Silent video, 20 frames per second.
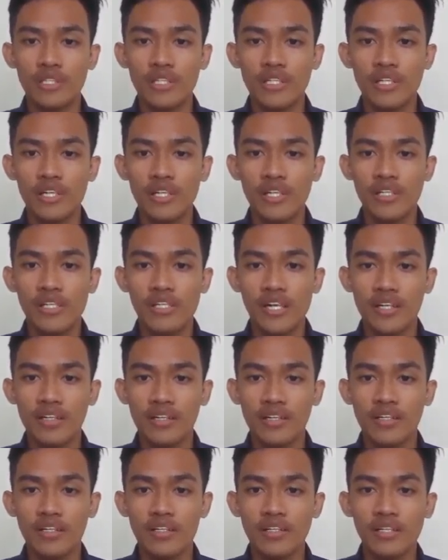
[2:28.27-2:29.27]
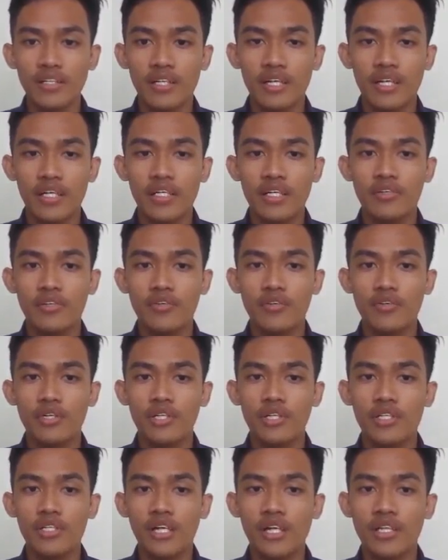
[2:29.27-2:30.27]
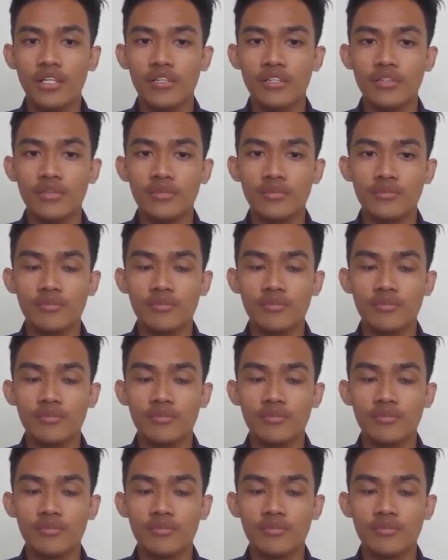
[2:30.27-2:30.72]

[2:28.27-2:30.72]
irradiated in a nuclear reactor,